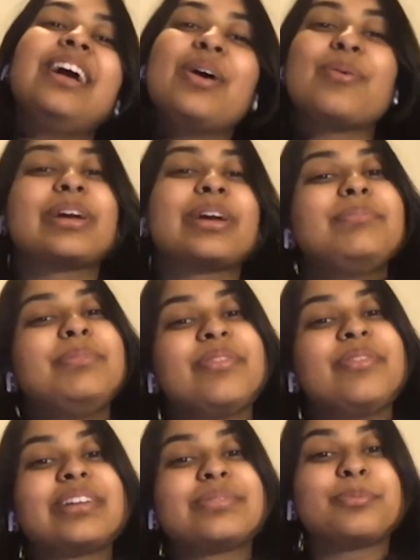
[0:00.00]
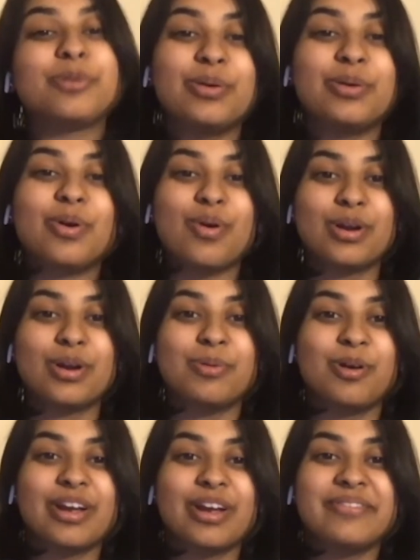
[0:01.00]
we're going to move on to pre-recorded
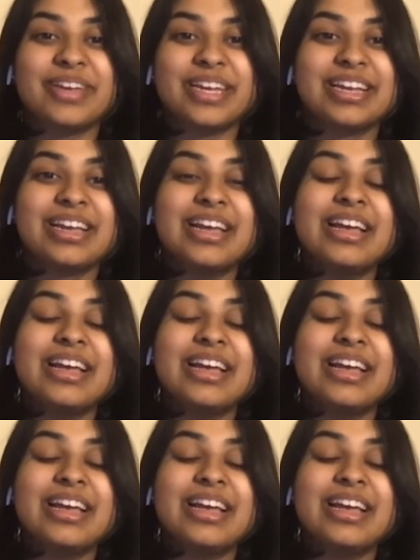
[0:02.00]
programming.